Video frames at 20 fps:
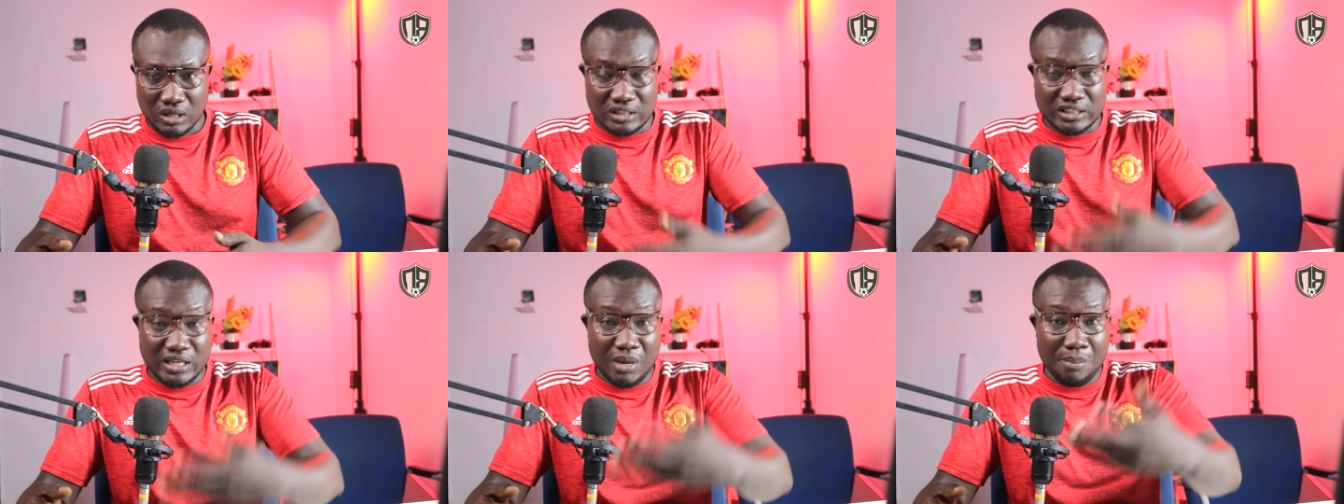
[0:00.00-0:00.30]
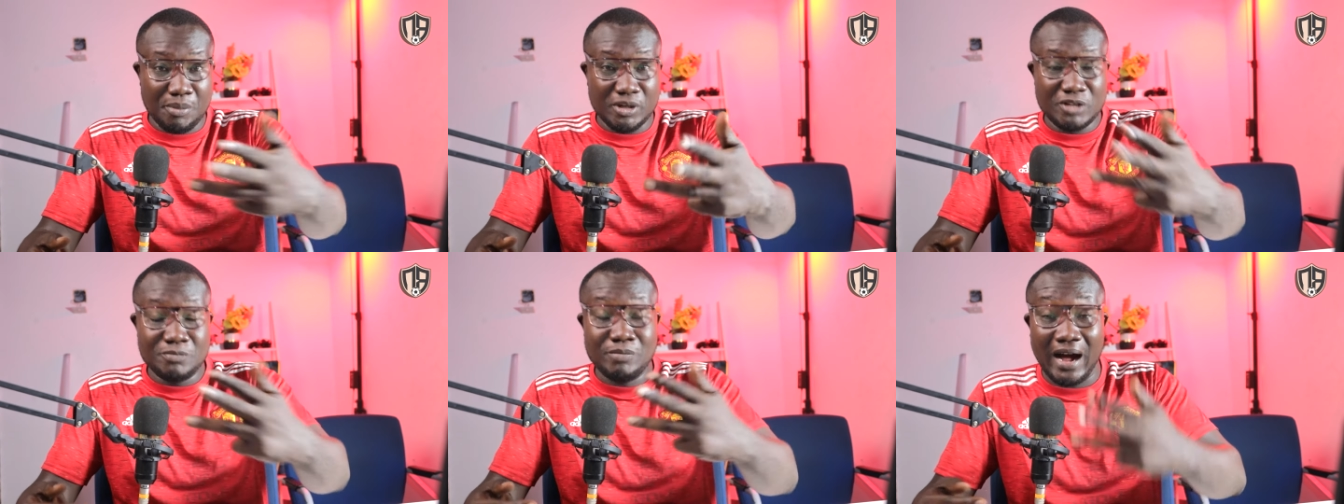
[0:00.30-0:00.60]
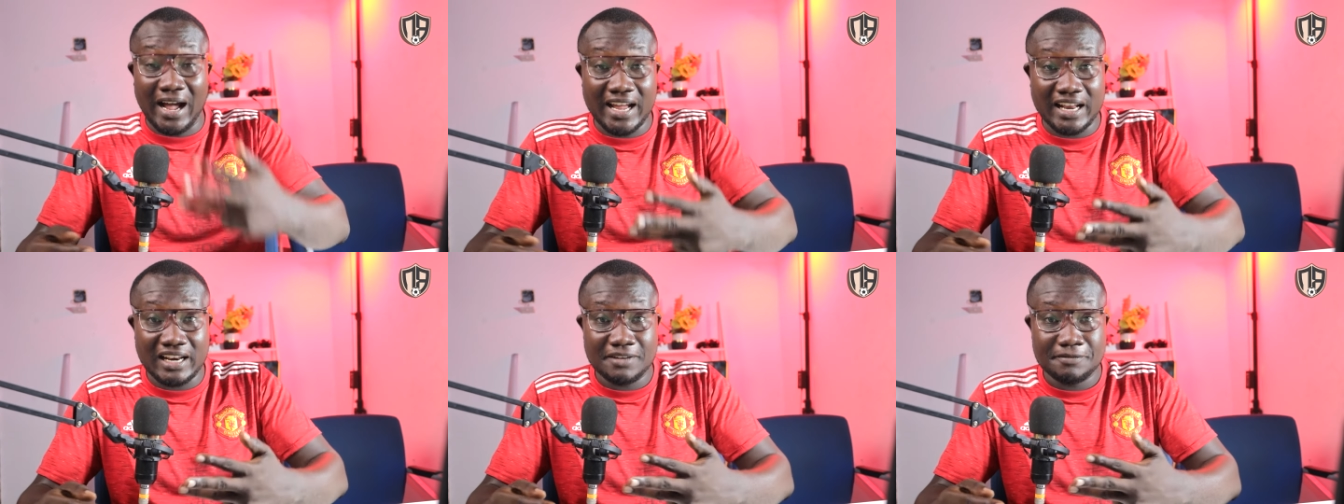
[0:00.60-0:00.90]
They beat
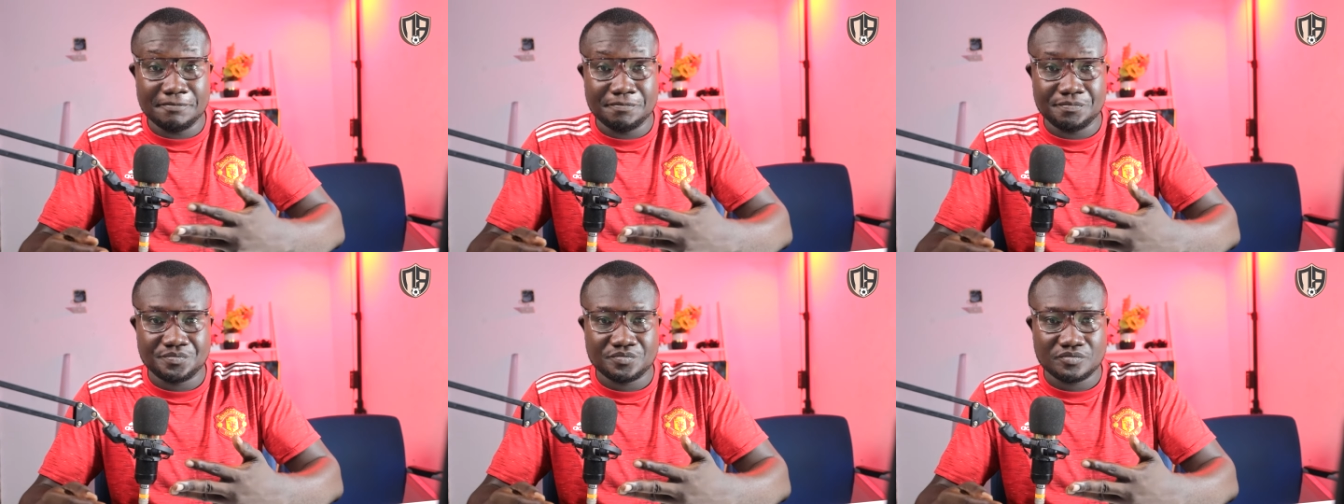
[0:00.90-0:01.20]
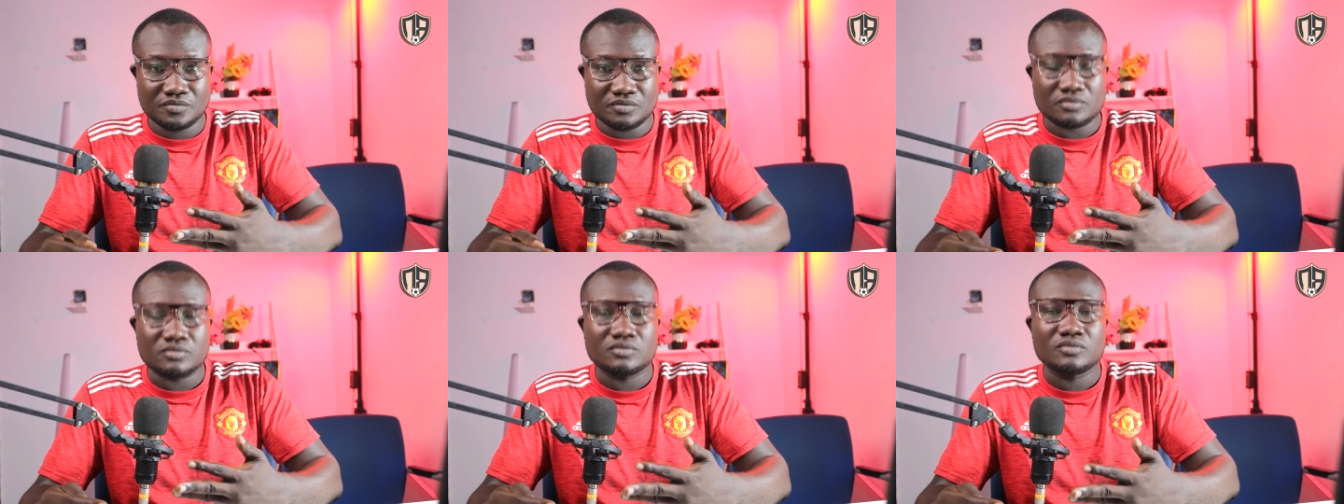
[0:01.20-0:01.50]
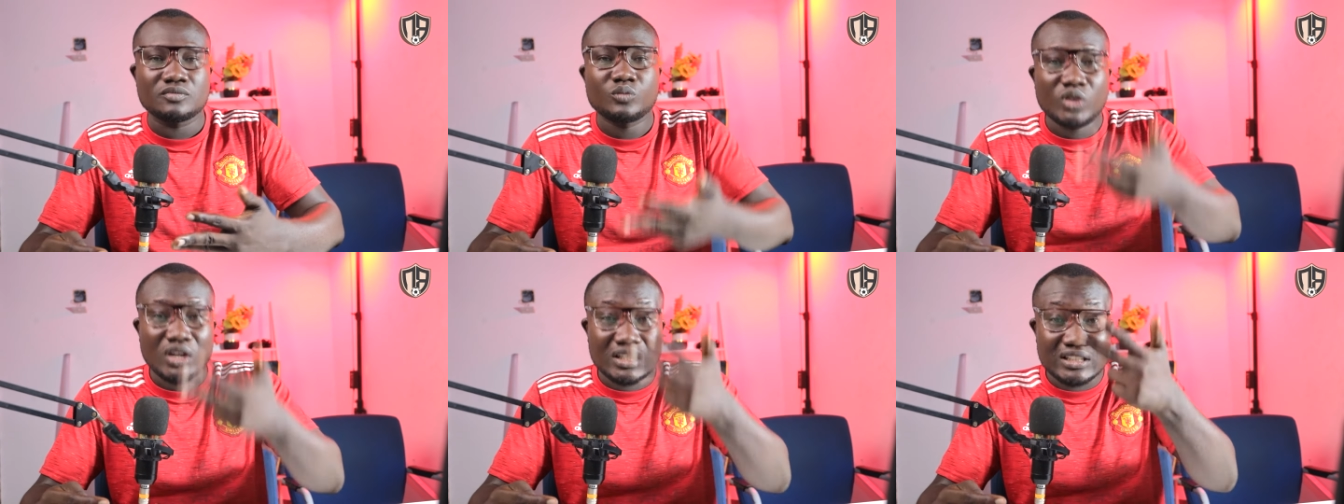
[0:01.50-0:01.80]
Bayern.
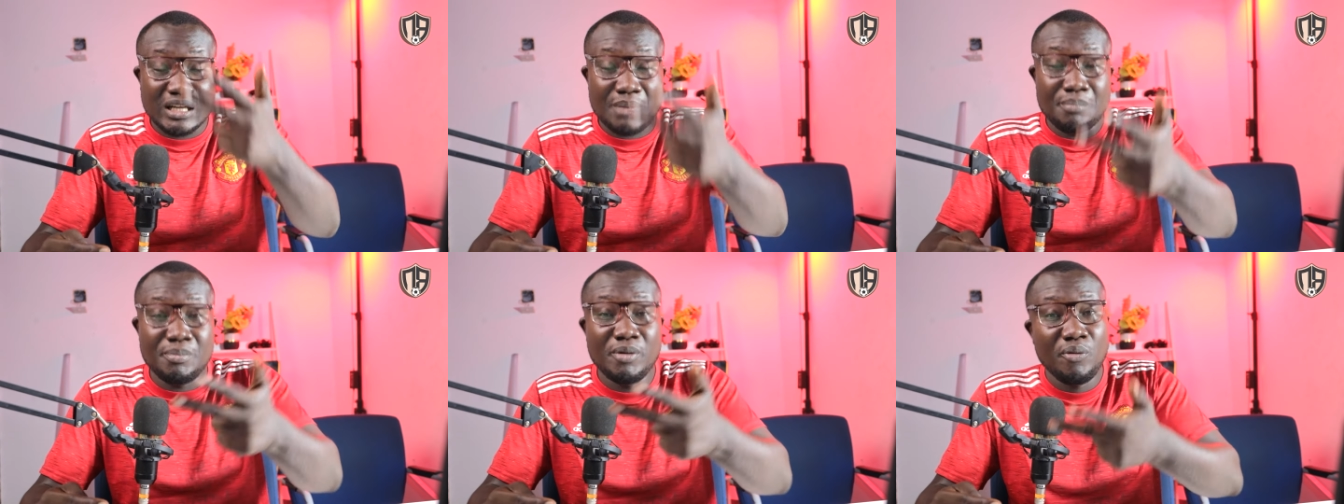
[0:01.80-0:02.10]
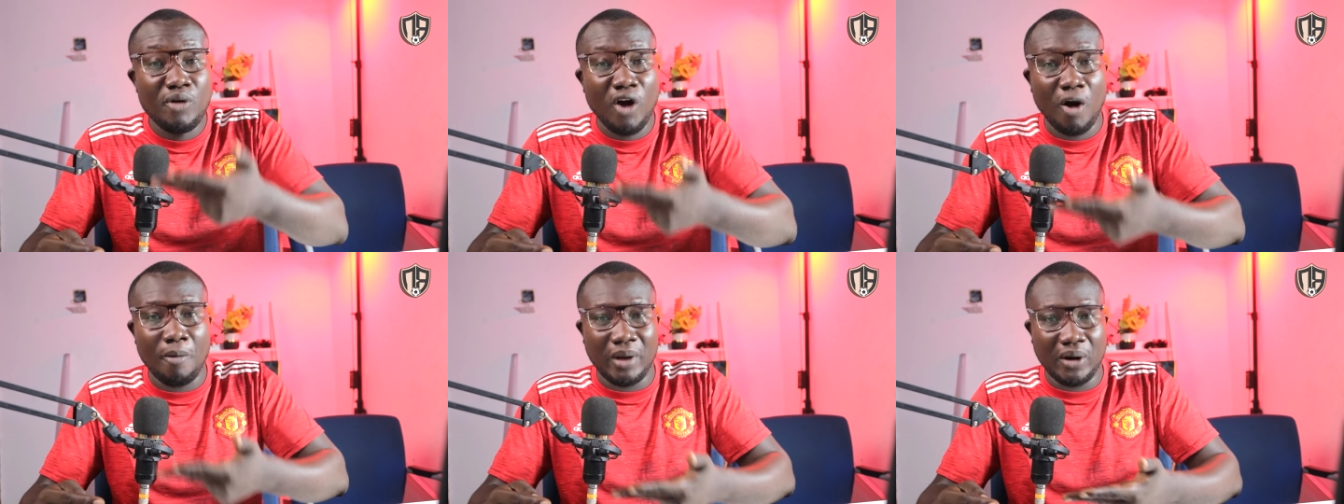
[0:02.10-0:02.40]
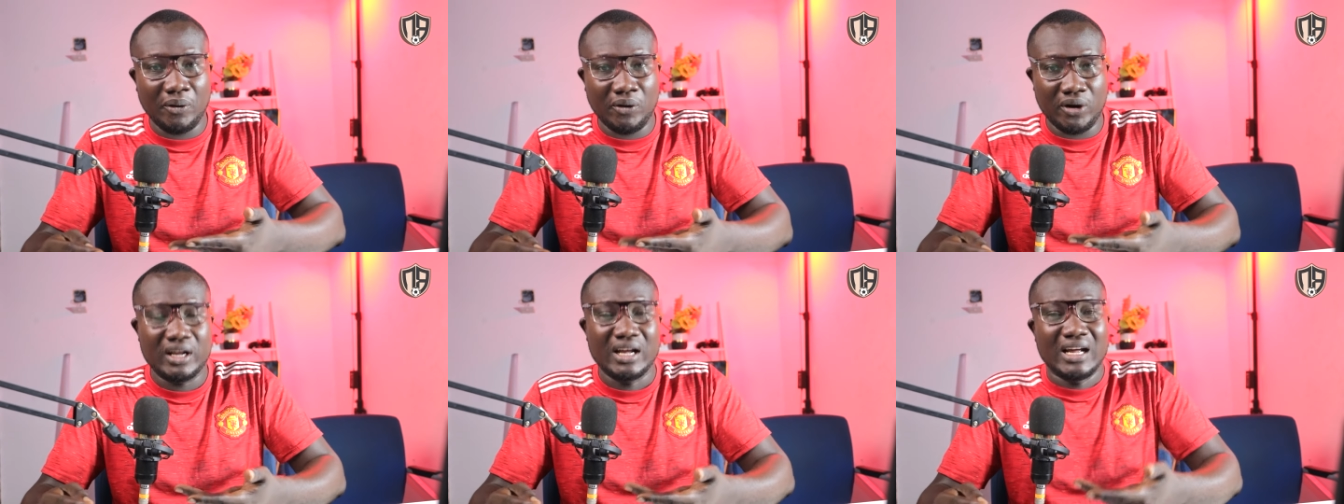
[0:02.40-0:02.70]
They beat Real
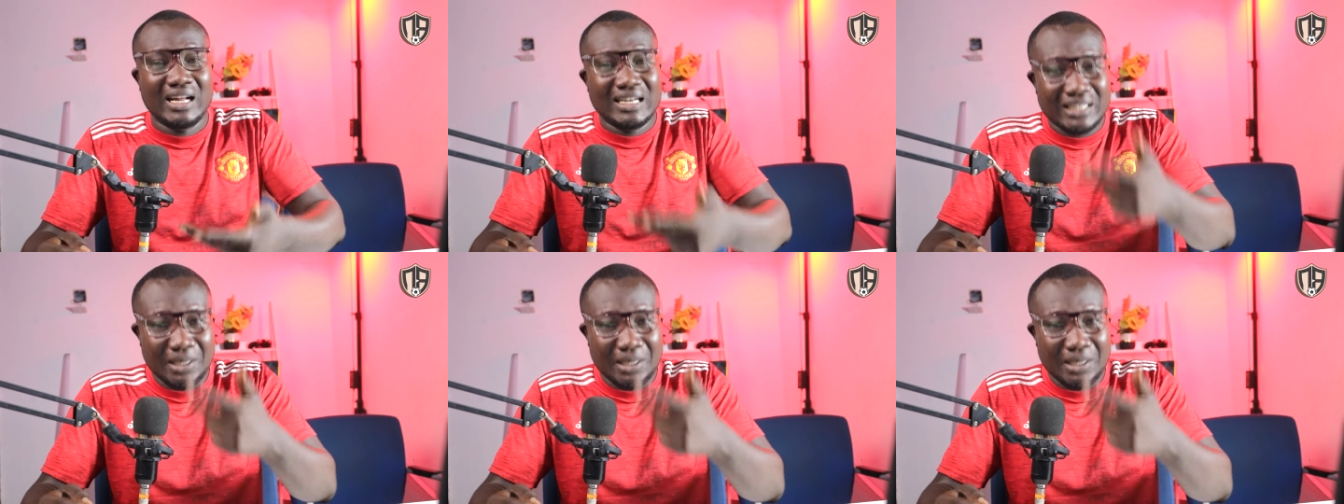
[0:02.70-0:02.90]
Madrid.